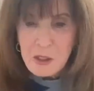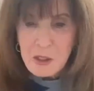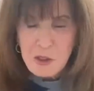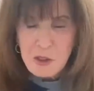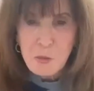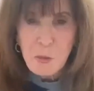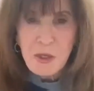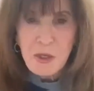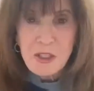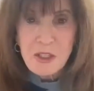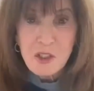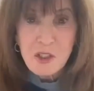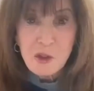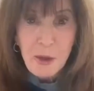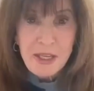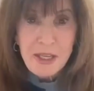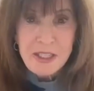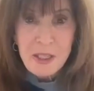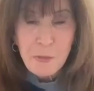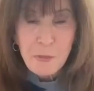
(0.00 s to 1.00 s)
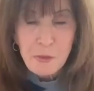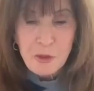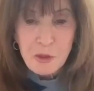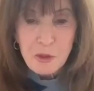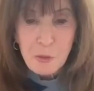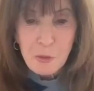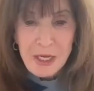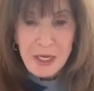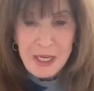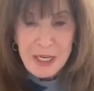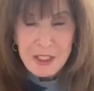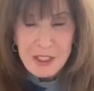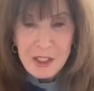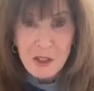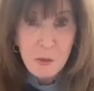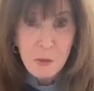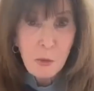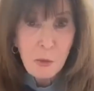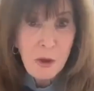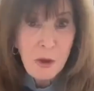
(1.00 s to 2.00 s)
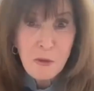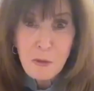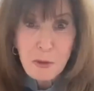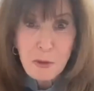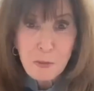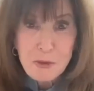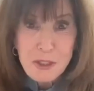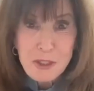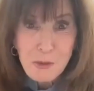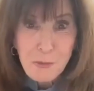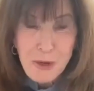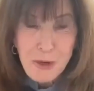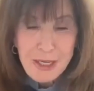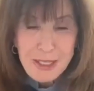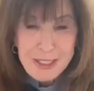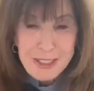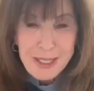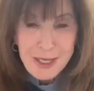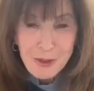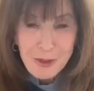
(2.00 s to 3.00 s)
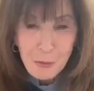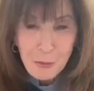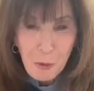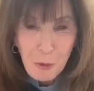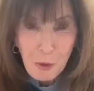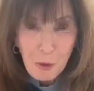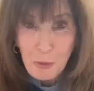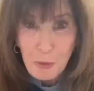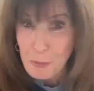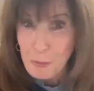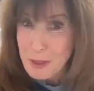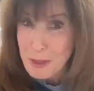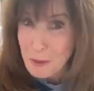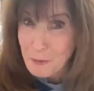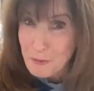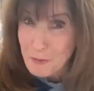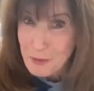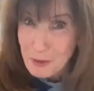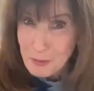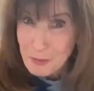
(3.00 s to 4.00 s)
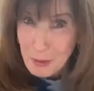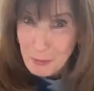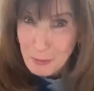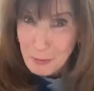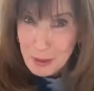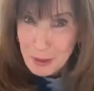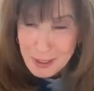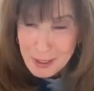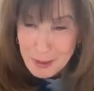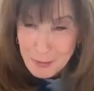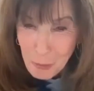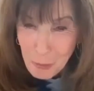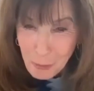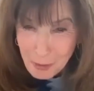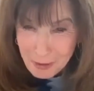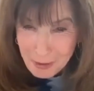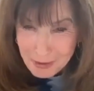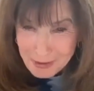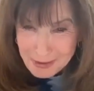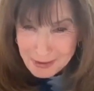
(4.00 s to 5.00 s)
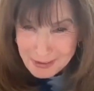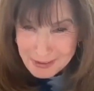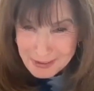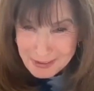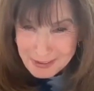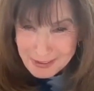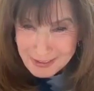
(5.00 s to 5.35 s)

You just went straight to StreetEasy. So we thought it was the greatest thing in the world, but we don't feel that way anymore.